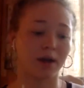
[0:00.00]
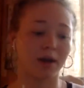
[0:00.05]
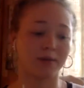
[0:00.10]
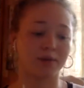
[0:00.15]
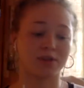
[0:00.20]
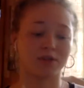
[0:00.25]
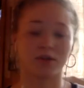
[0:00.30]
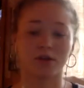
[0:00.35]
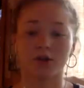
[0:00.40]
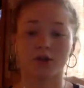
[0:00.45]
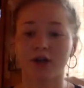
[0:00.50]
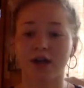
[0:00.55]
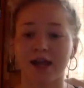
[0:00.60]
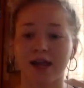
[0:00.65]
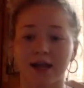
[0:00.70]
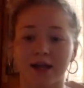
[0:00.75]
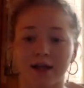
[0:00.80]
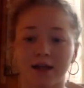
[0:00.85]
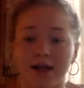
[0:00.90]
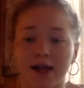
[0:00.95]
I was
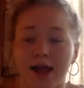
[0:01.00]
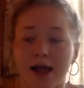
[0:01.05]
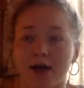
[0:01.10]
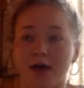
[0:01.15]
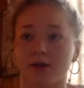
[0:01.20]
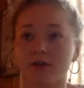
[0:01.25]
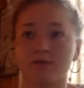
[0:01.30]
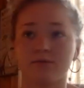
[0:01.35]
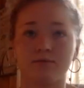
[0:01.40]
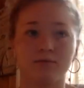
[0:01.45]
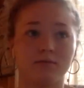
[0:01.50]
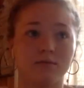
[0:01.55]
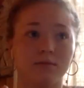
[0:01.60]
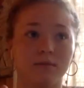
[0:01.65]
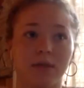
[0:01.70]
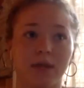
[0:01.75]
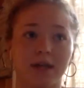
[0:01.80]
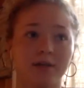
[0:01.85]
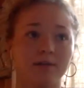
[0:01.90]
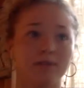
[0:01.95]
learning how to
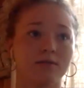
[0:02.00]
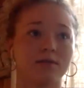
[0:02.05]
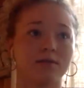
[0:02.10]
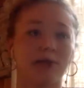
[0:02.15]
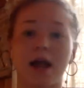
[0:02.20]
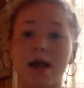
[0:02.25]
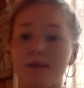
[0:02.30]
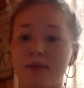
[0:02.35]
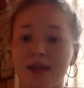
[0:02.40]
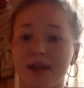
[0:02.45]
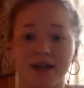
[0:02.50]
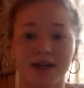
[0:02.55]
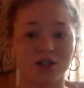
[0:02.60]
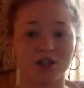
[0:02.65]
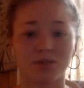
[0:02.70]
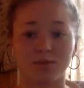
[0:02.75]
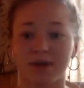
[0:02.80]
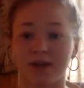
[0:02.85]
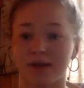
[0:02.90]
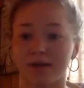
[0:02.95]
like time
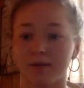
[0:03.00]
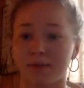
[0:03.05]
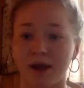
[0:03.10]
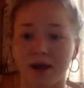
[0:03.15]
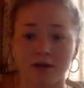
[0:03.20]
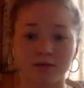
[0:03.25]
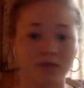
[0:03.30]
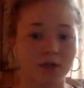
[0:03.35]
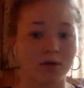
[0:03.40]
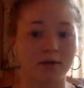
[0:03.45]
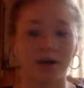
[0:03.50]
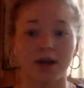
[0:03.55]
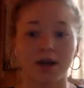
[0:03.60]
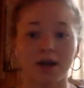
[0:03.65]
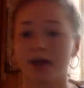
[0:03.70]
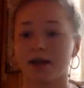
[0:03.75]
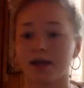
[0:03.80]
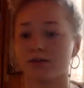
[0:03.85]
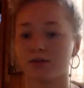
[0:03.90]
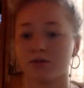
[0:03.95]
management, how to go into high
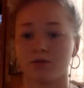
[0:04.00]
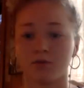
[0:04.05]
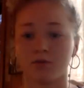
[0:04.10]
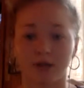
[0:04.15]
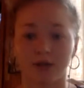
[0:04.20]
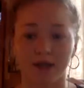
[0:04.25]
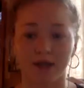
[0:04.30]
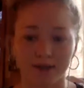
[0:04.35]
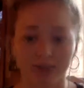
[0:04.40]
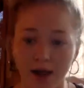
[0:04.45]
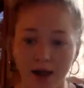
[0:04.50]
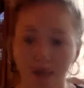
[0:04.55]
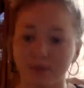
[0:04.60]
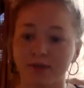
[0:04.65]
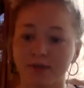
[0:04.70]
school. Like that was.